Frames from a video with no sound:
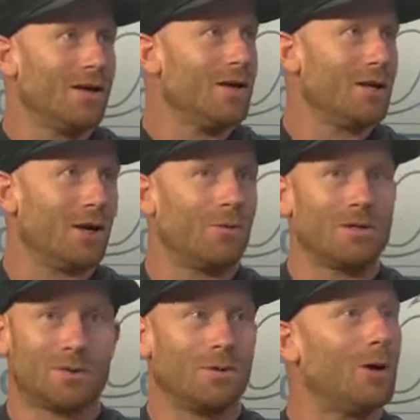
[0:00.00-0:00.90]
we
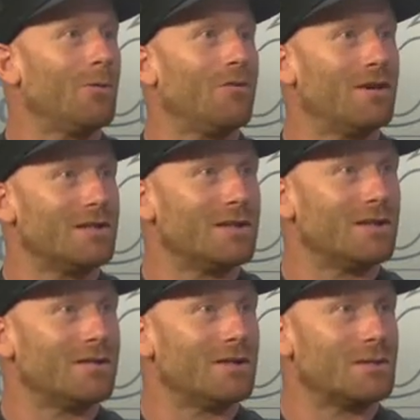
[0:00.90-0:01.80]
should probably revisit
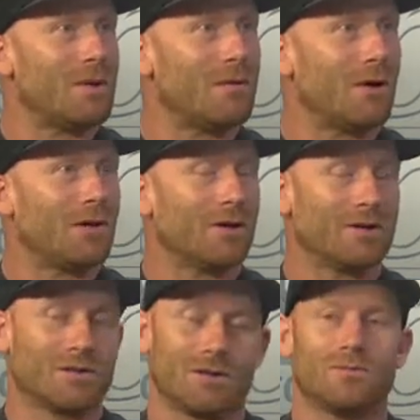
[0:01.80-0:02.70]
and just maybe go out there.
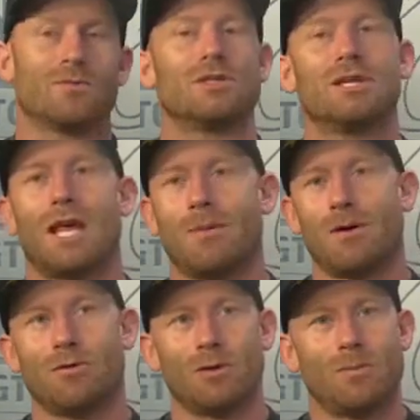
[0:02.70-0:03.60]
So she came
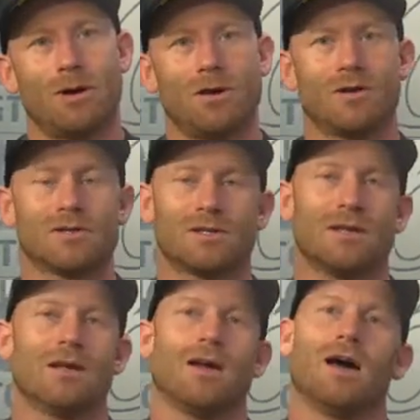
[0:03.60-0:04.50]
out with her parents.
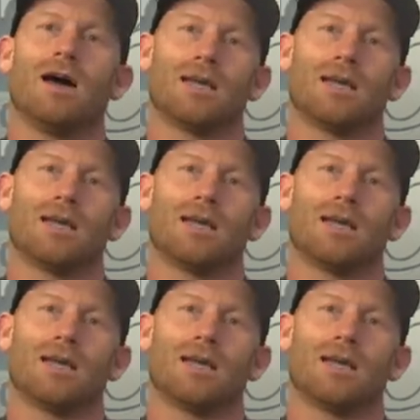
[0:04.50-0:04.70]
I